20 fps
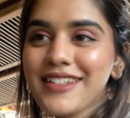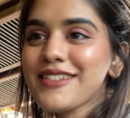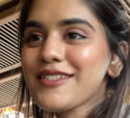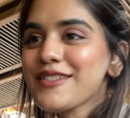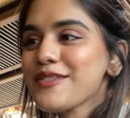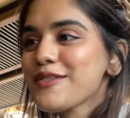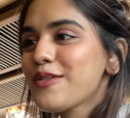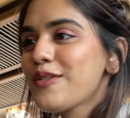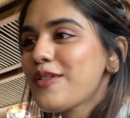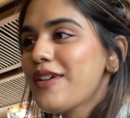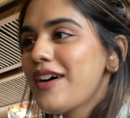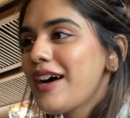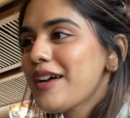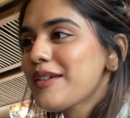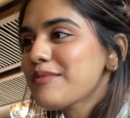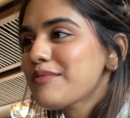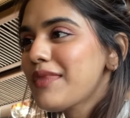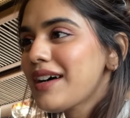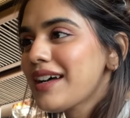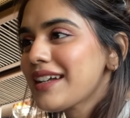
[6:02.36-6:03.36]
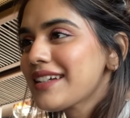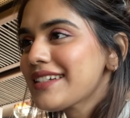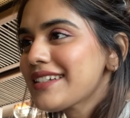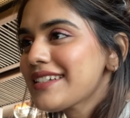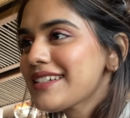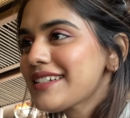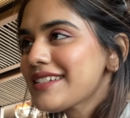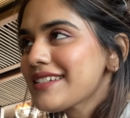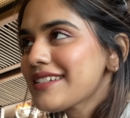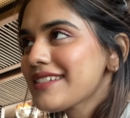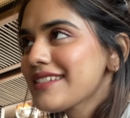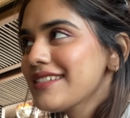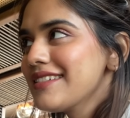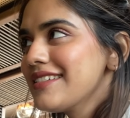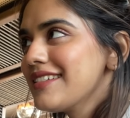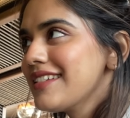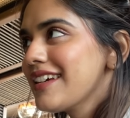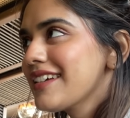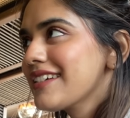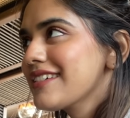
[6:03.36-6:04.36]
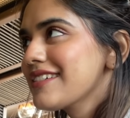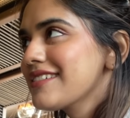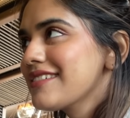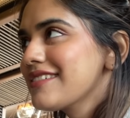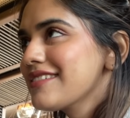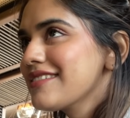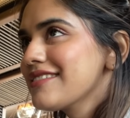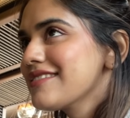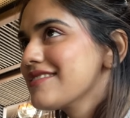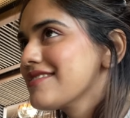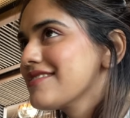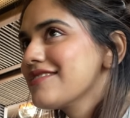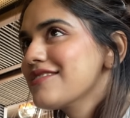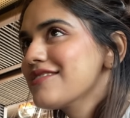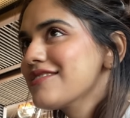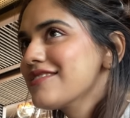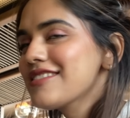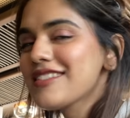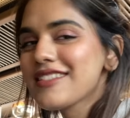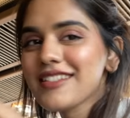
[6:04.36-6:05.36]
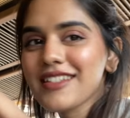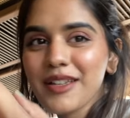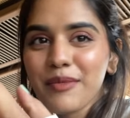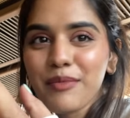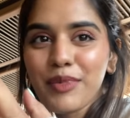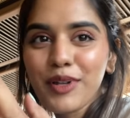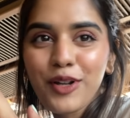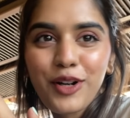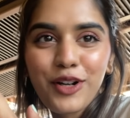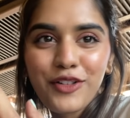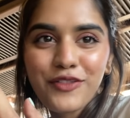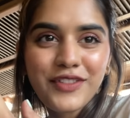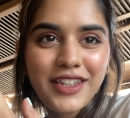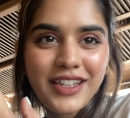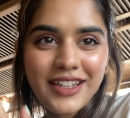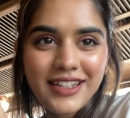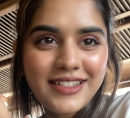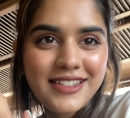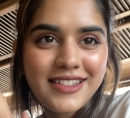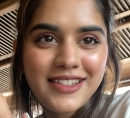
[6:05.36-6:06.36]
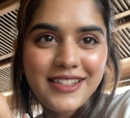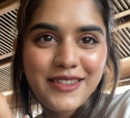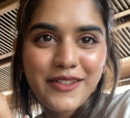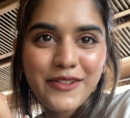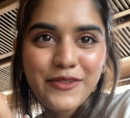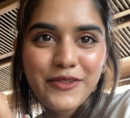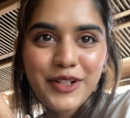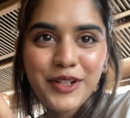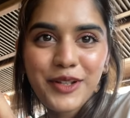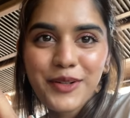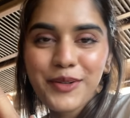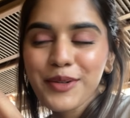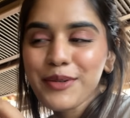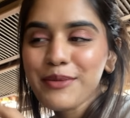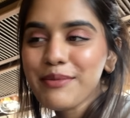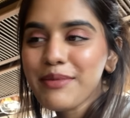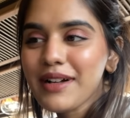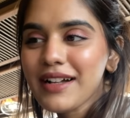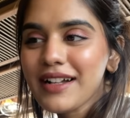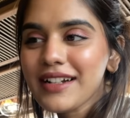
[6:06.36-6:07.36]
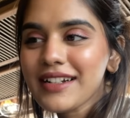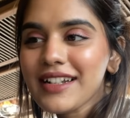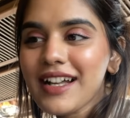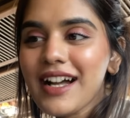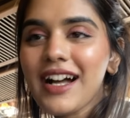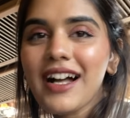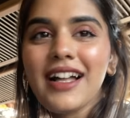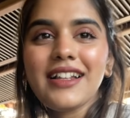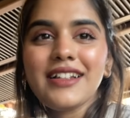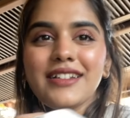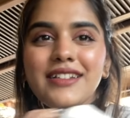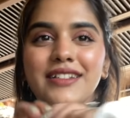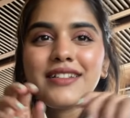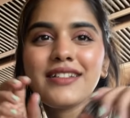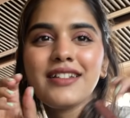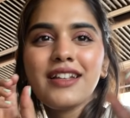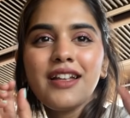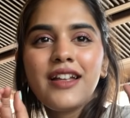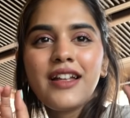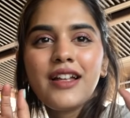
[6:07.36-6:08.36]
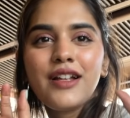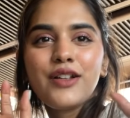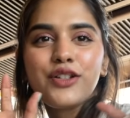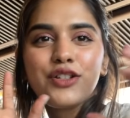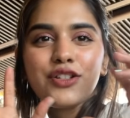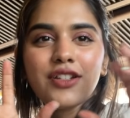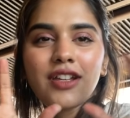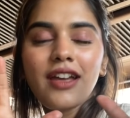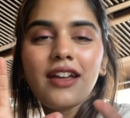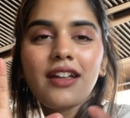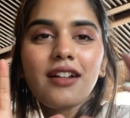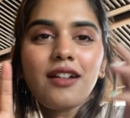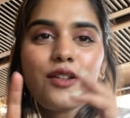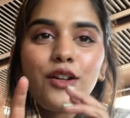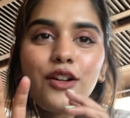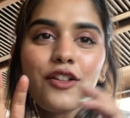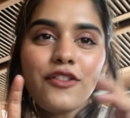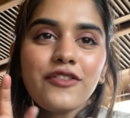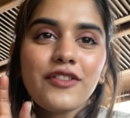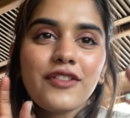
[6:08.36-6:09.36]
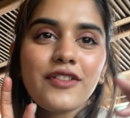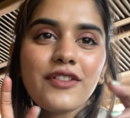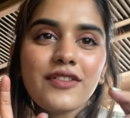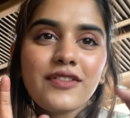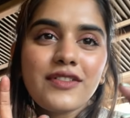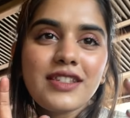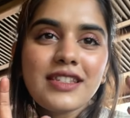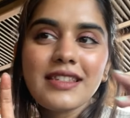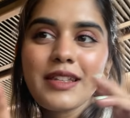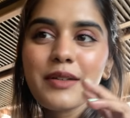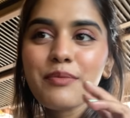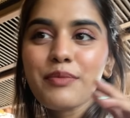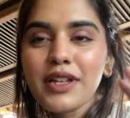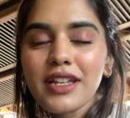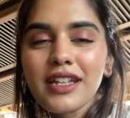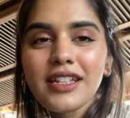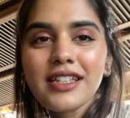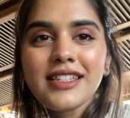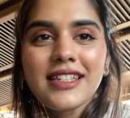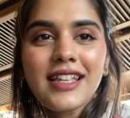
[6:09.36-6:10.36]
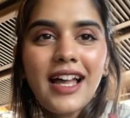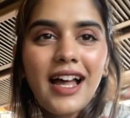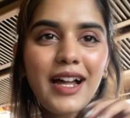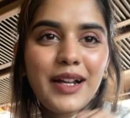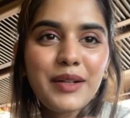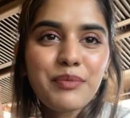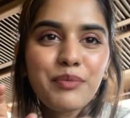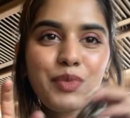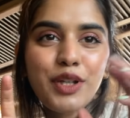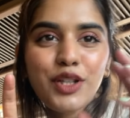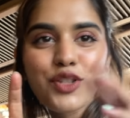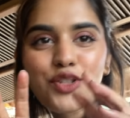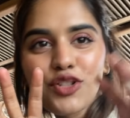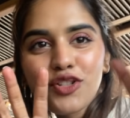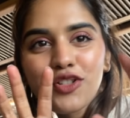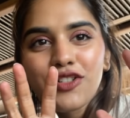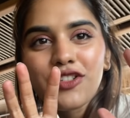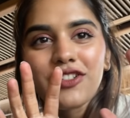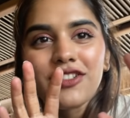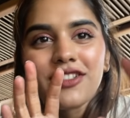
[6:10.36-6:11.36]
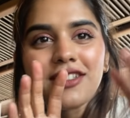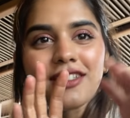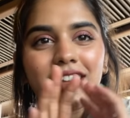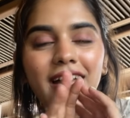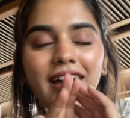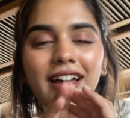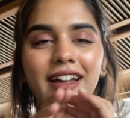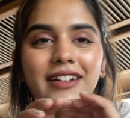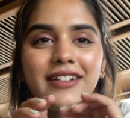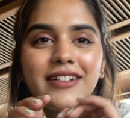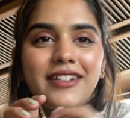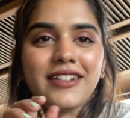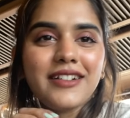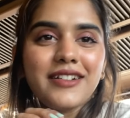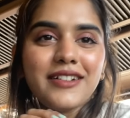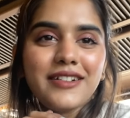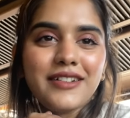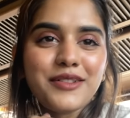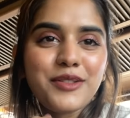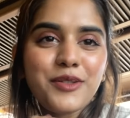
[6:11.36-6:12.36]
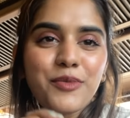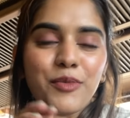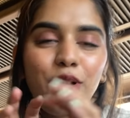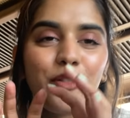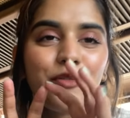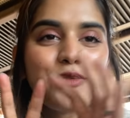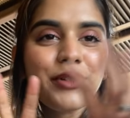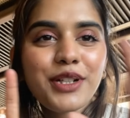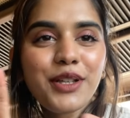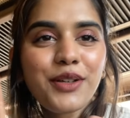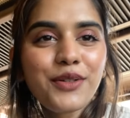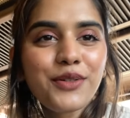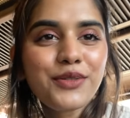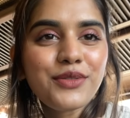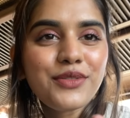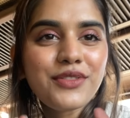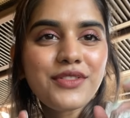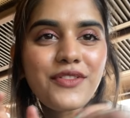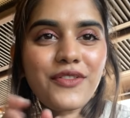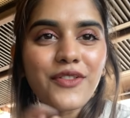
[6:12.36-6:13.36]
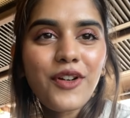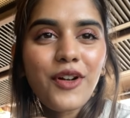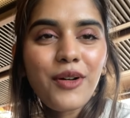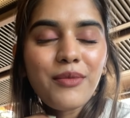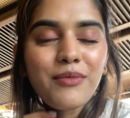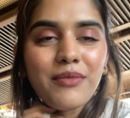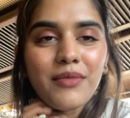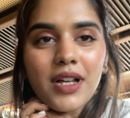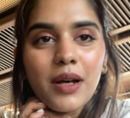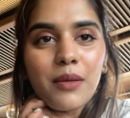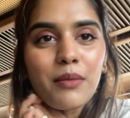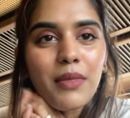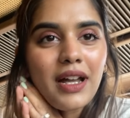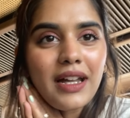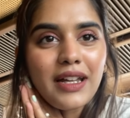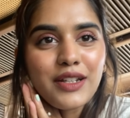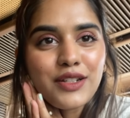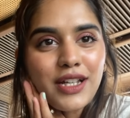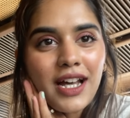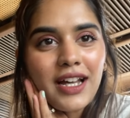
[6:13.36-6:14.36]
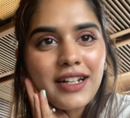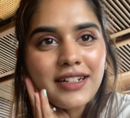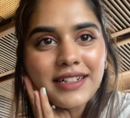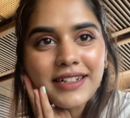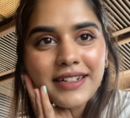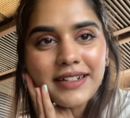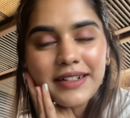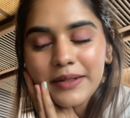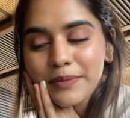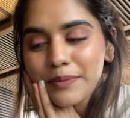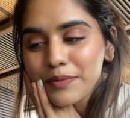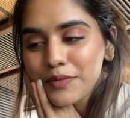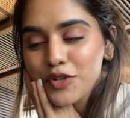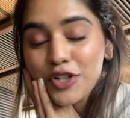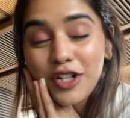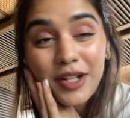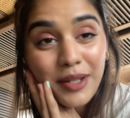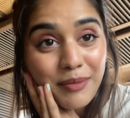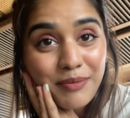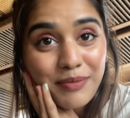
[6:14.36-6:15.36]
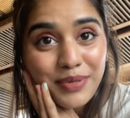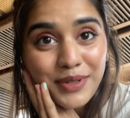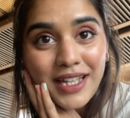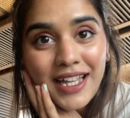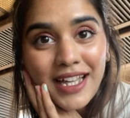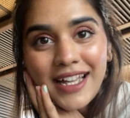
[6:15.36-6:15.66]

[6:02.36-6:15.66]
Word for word: so I might like skip a lot of things in the video but I'll share a lot of snippets and pictures and uh, small videos from uh, my entire trip. trip.